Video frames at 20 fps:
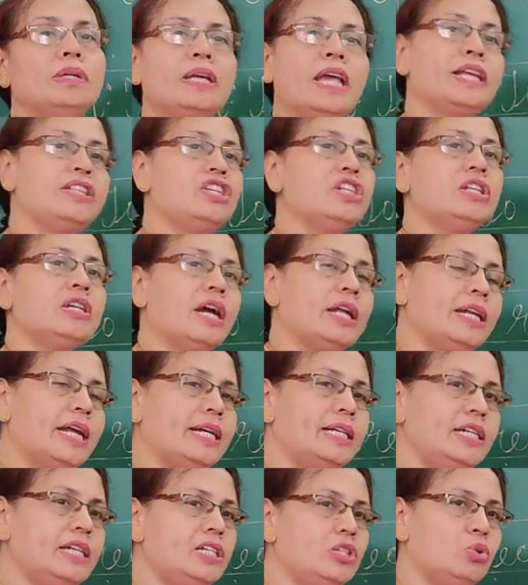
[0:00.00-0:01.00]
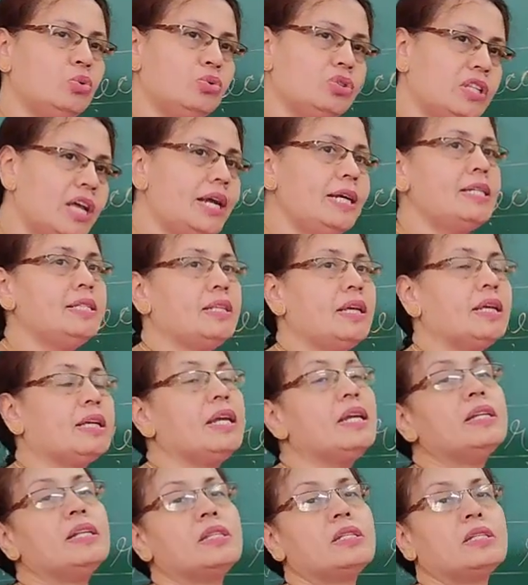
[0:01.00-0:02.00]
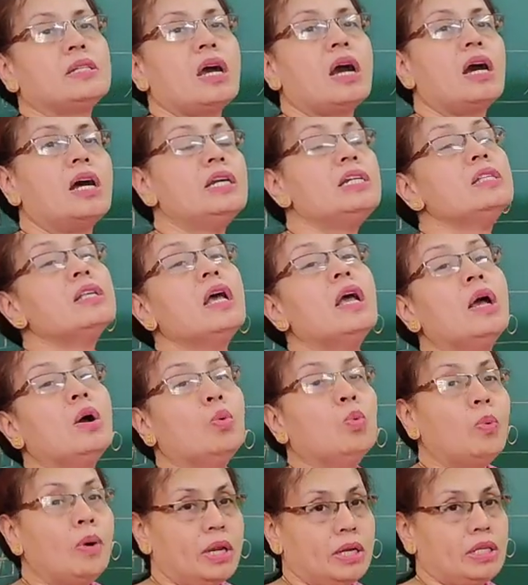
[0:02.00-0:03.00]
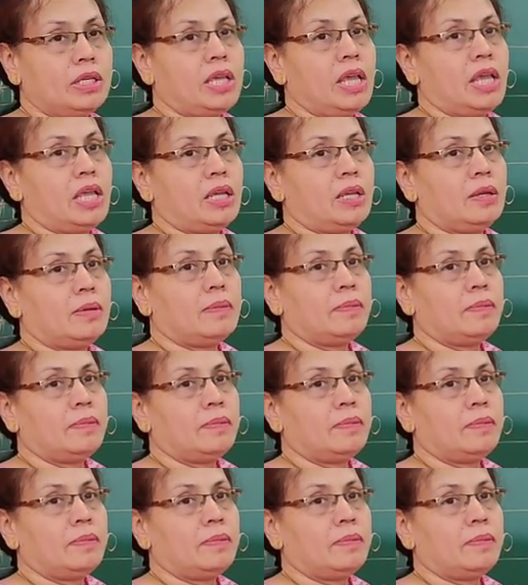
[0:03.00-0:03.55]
gadget connected to that circuit starts working.